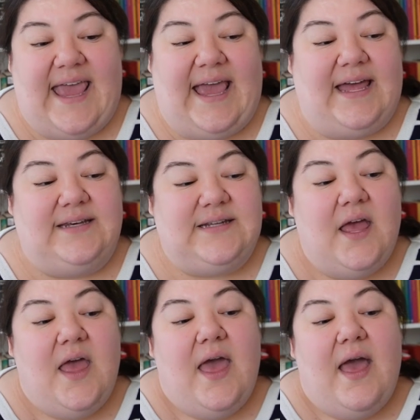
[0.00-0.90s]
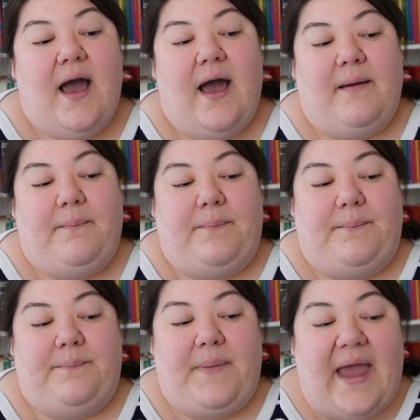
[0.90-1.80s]
And
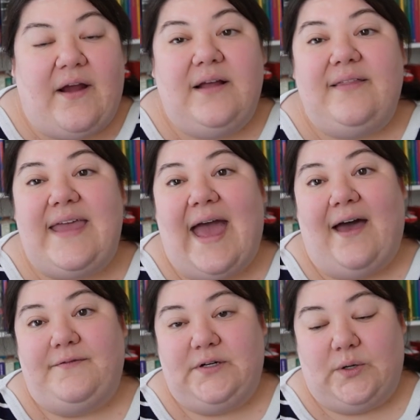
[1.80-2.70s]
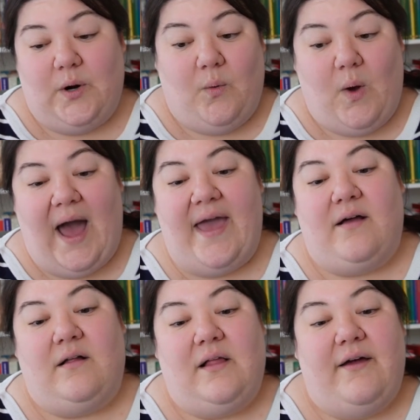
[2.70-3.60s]
apparently, after a
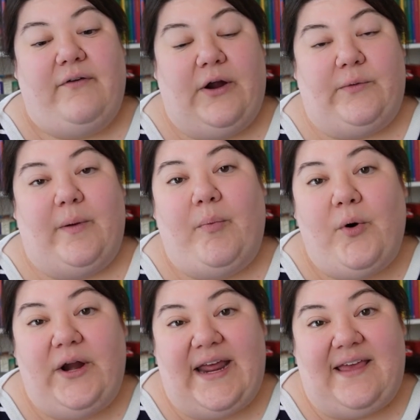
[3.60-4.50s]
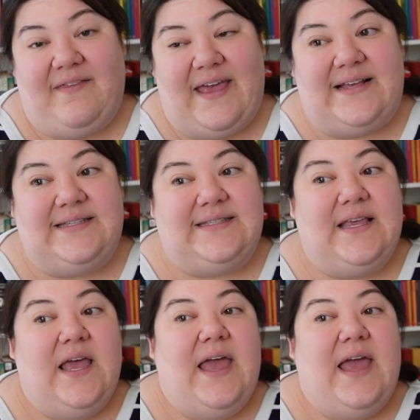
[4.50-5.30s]
while of her reporting this,